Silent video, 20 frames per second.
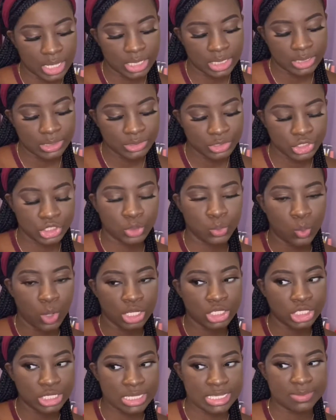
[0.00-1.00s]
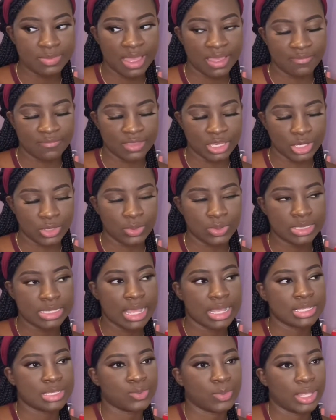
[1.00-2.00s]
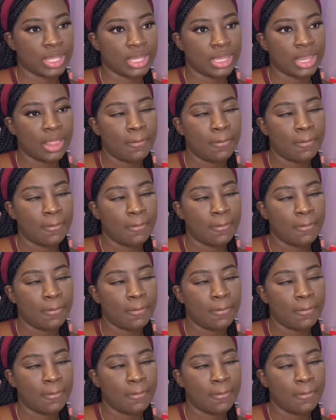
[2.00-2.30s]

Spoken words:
She watches my videos as well.